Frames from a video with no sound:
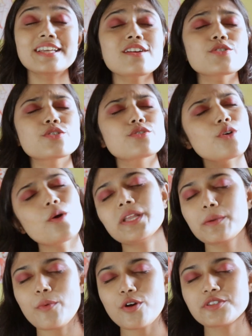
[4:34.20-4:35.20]
there are so
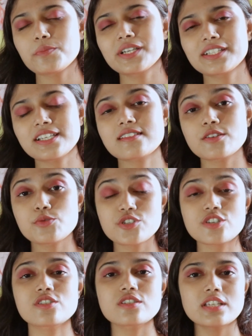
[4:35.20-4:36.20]
many possibilities, you
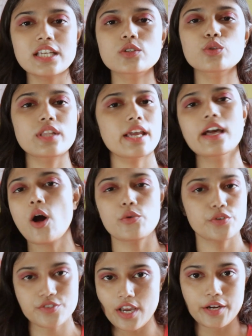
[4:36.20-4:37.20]
just need to think
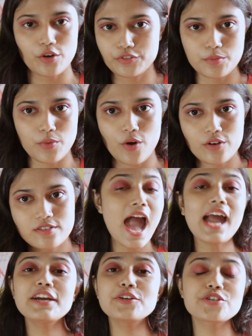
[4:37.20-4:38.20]
outside of the box.
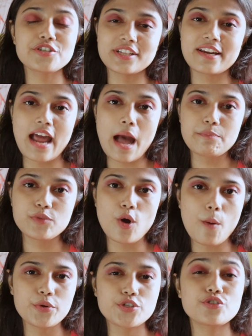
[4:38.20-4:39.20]
And you should grab the
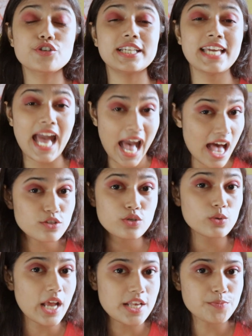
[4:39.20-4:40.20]
opportunity as
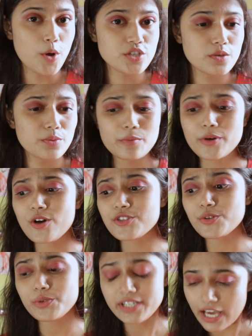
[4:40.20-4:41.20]
soon as possible,
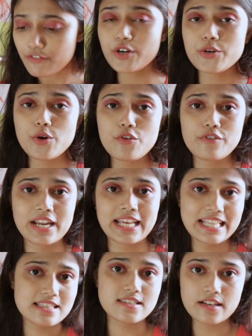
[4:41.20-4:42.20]
because you never know when
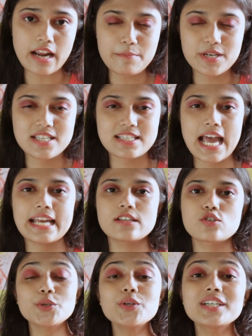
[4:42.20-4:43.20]
Instagram
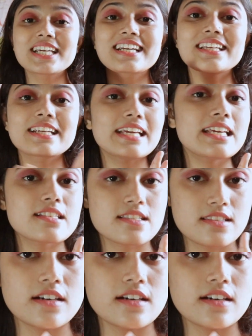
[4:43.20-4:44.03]
decides to decrease